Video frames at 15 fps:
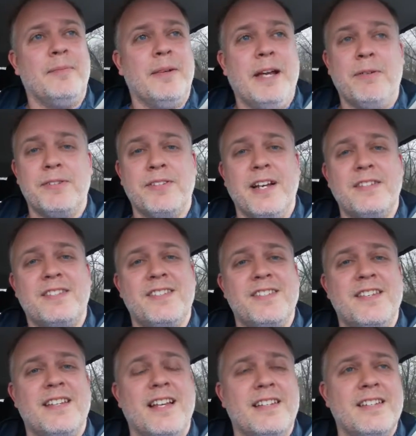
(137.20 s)
it was nice to
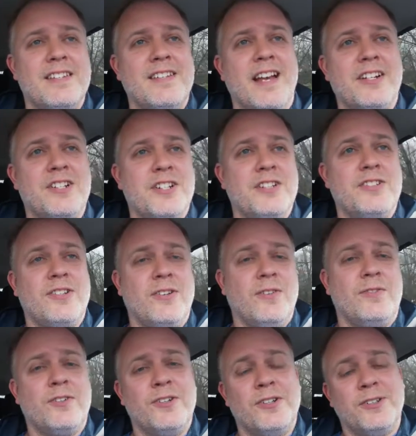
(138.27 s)
see that this actually
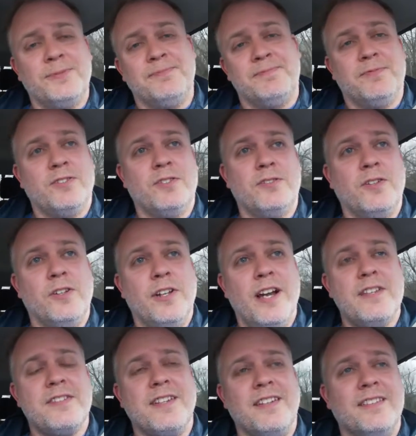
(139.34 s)
sold for full
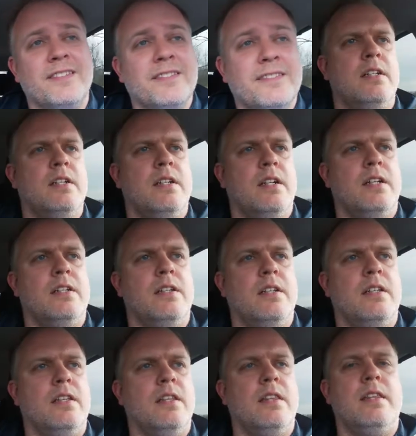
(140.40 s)
asking.
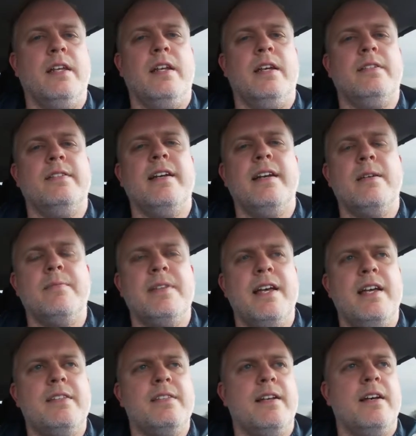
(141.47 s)
The next item
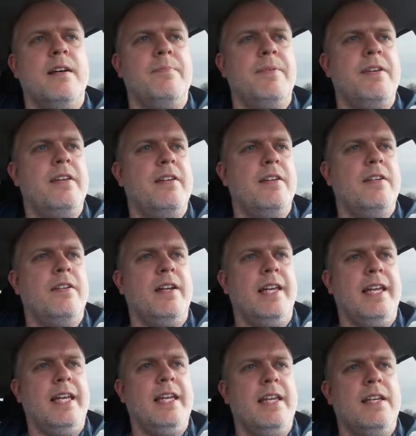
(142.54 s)
that's up here
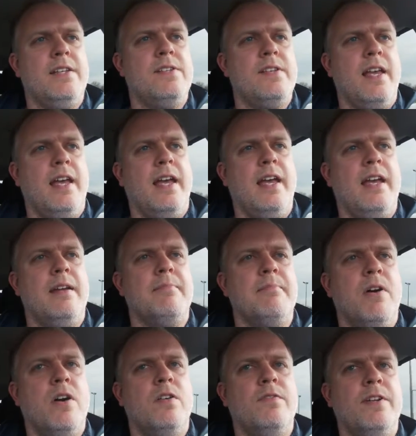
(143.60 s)
is a
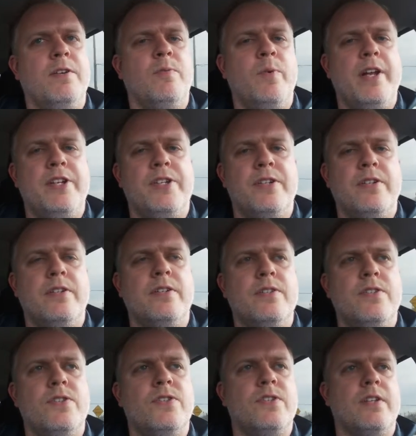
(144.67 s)
Marvin
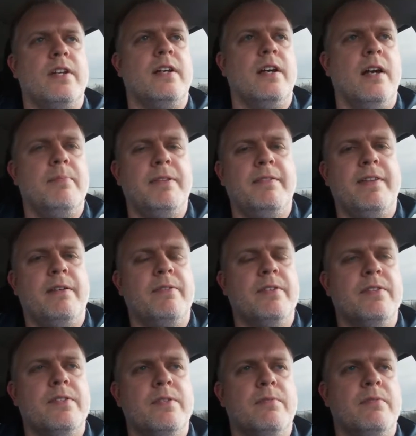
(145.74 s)
Richards, I believe that
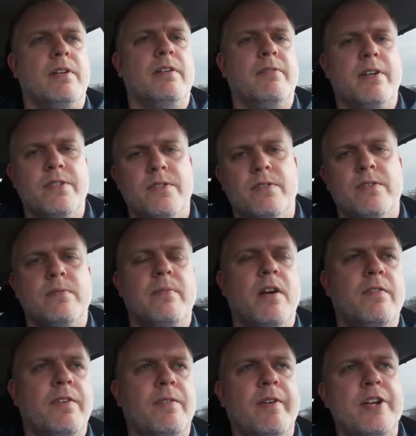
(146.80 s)
was what it was. It was a
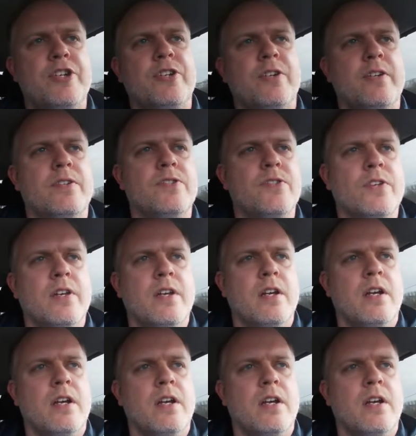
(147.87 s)
Marvin Richards